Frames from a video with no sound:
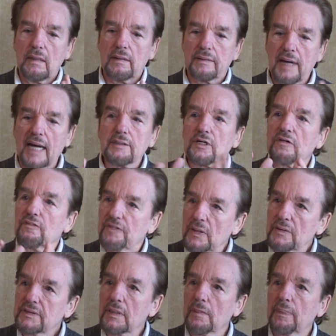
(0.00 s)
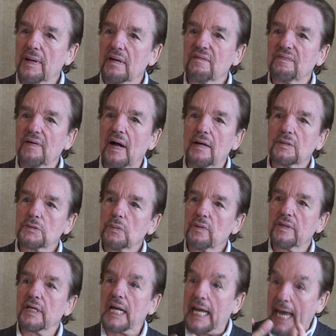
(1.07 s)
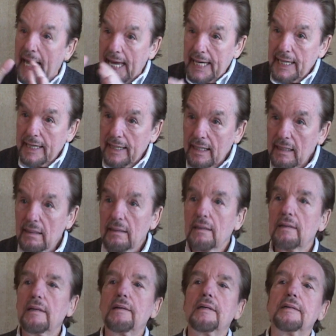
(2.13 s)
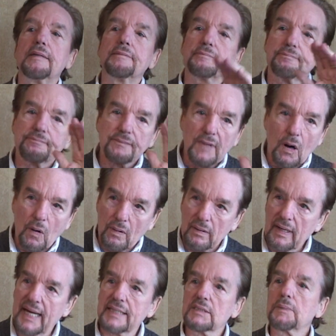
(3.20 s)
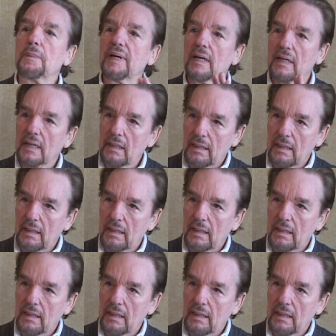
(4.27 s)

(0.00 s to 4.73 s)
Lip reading: not confusing pedophiles with gay or lesbian.